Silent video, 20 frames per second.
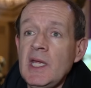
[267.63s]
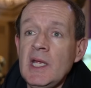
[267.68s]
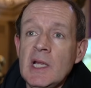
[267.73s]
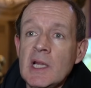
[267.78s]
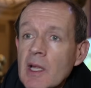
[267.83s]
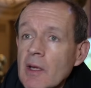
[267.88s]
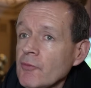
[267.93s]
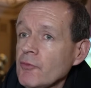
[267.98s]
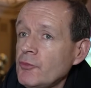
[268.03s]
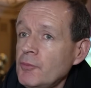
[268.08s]
He
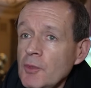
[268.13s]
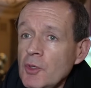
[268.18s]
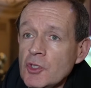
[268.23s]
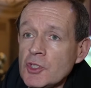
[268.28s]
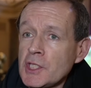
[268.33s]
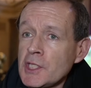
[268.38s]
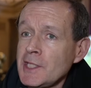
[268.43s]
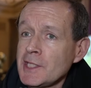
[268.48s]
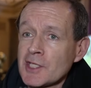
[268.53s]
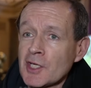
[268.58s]
loves
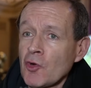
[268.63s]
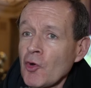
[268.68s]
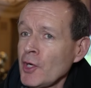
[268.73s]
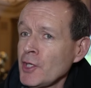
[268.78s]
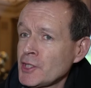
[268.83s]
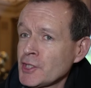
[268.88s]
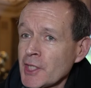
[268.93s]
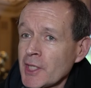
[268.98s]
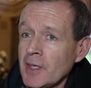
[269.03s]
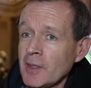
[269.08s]
music. He's a
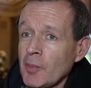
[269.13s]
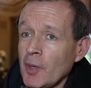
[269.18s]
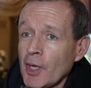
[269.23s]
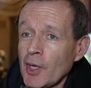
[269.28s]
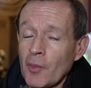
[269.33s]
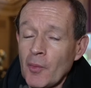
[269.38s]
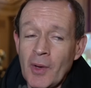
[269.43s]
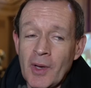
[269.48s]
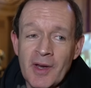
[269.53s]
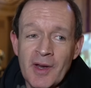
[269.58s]
great singer, by
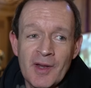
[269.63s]
the way.